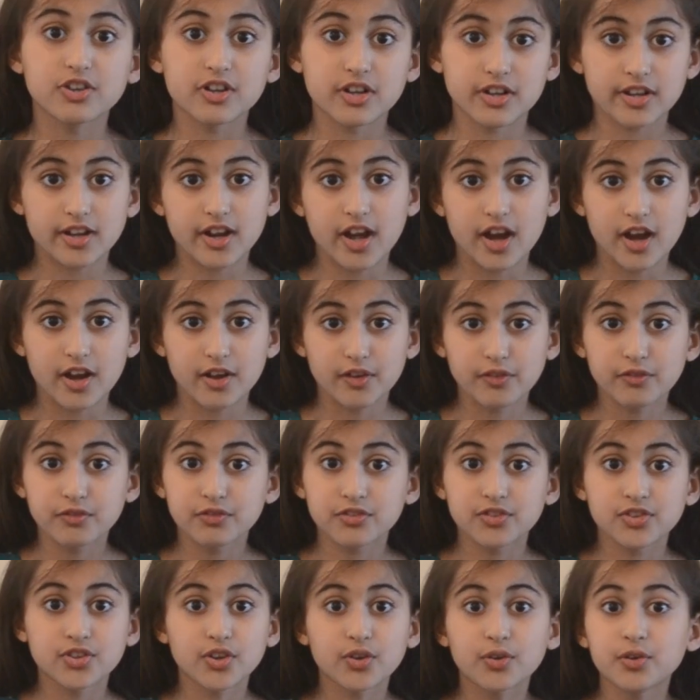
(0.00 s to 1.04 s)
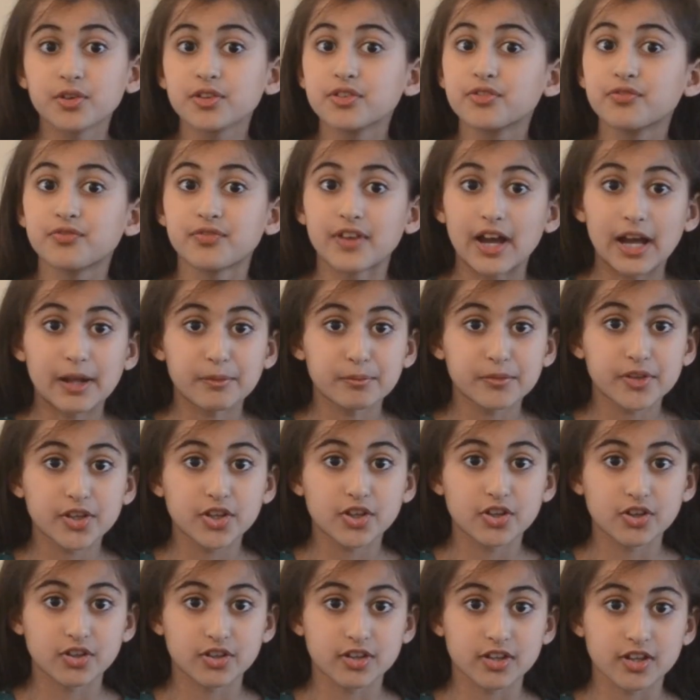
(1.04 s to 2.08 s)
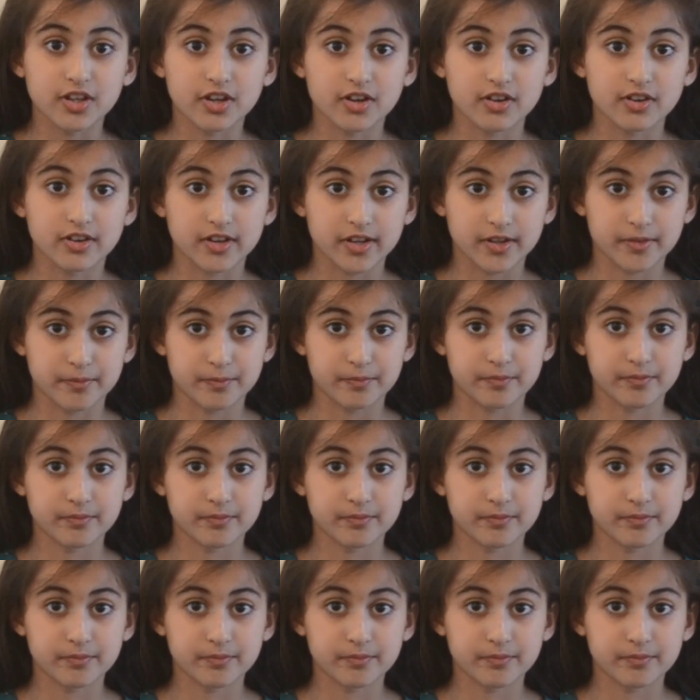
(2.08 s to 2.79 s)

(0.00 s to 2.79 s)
enough so his family could hear him.